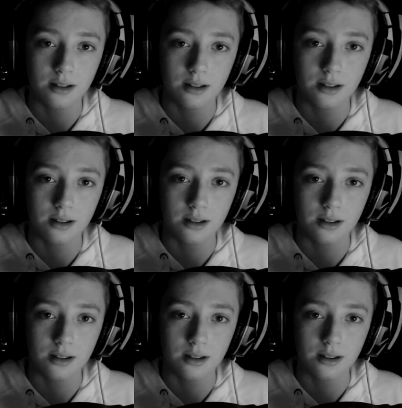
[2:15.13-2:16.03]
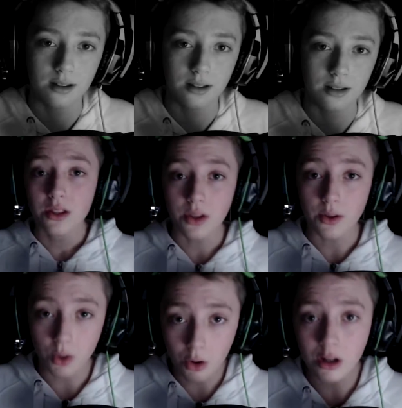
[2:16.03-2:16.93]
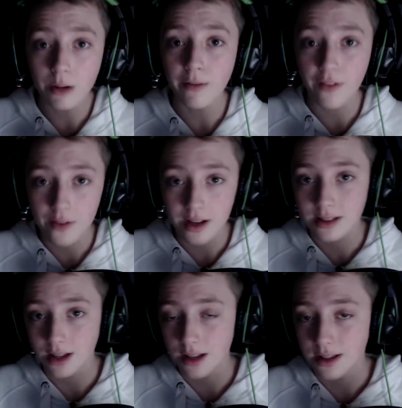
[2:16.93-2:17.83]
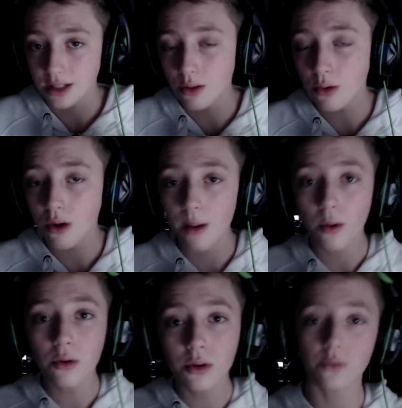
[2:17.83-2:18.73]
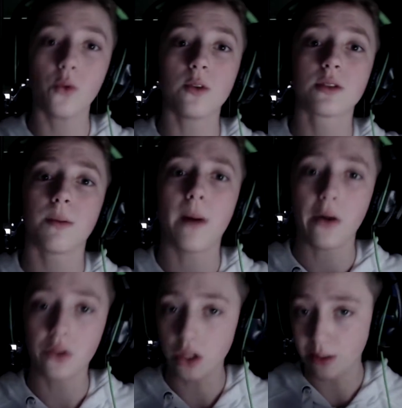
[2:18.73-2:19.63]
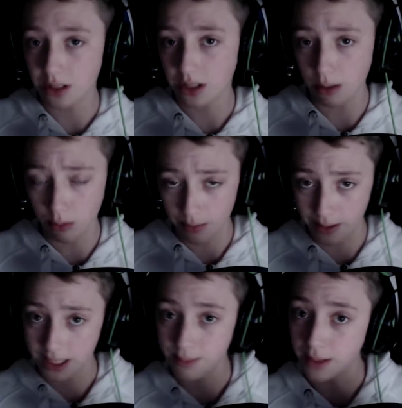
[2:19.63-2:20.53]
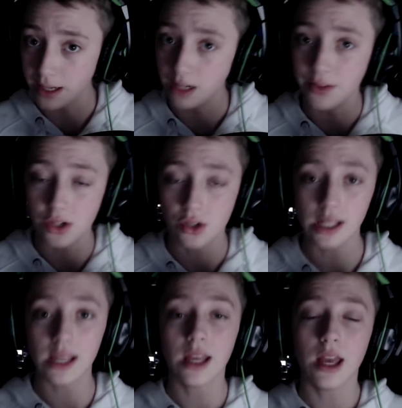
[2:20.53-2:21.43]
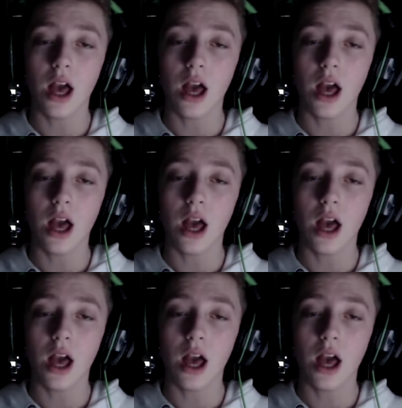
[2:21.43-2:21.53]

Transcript: Okay. So it's all going to be very exciting, and all the rules about the UHC will be explained eventually.